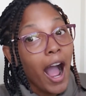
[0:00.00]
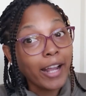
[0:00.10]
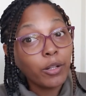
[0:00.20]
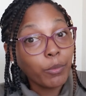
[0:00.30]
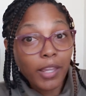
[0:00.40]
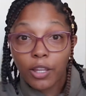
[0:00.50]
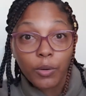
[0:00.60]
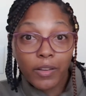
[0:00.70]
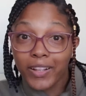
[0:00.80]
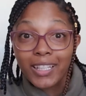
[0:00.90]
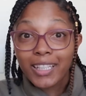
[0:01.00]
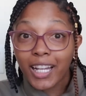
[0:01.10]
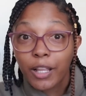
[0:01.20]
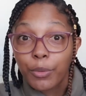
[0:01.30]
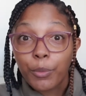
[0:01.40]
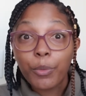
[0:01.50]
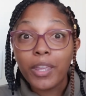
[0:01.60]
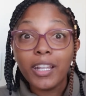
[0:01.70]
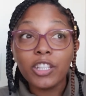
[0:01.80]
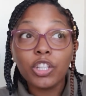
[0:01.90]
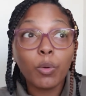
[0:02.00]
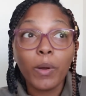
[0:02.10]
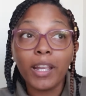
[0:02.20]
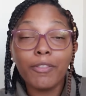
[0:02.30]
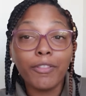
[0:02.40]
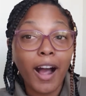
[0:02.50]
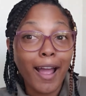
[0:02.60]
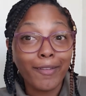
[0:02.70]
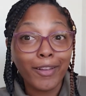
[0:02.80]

I don't think you're even sitting through these 25